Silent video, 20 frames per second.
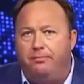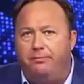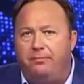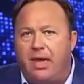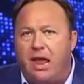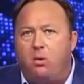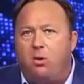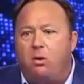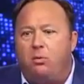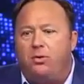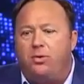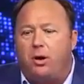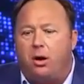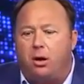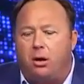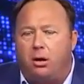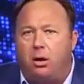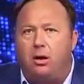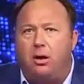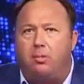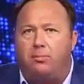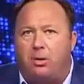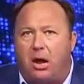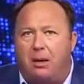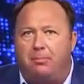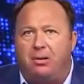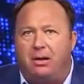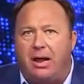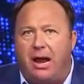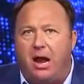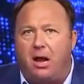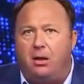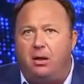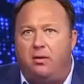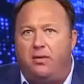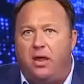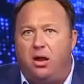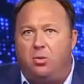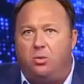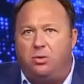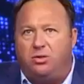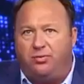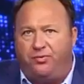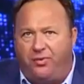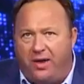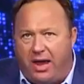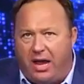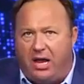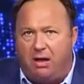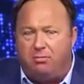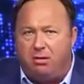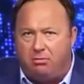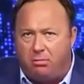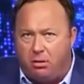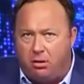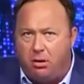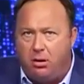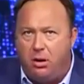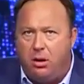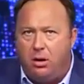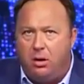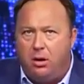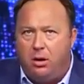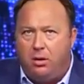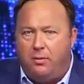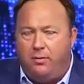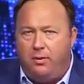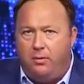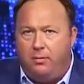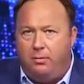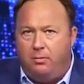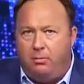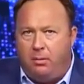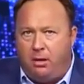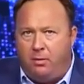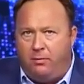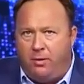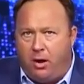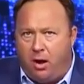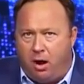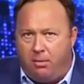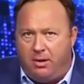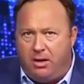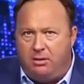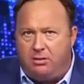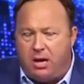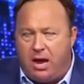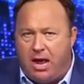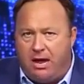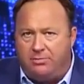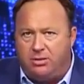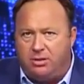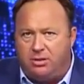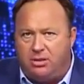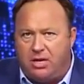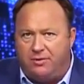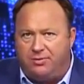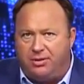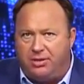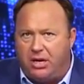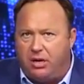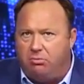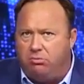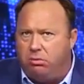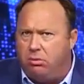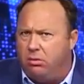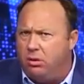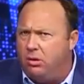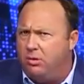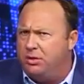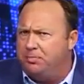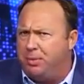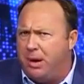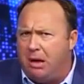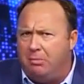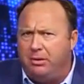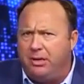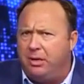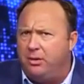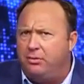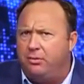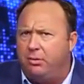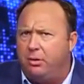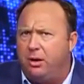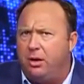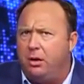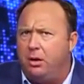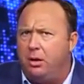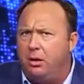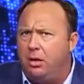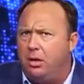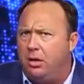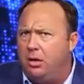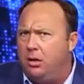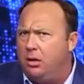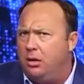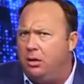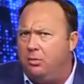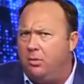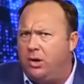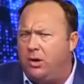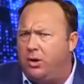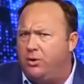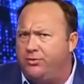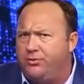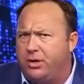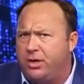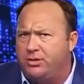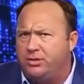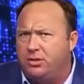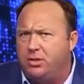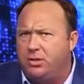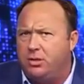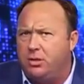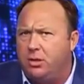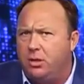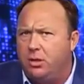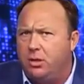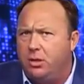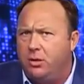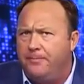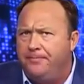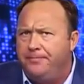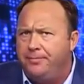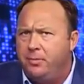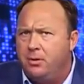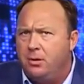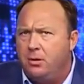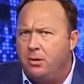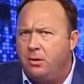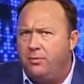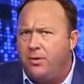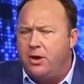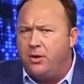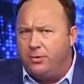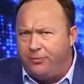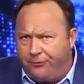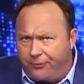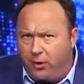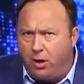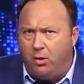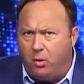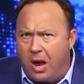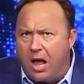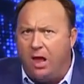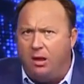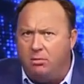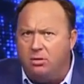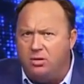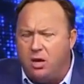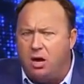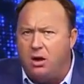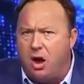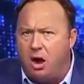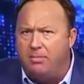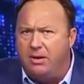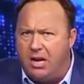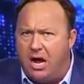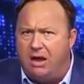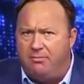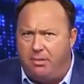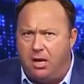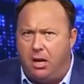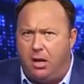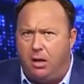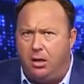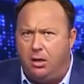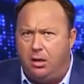They went with earlier propaganda that it was fake. Remember? The Army Times and stuff said, well, this probably isn't real. We don't trust the... They knew full well it was on Army.mil.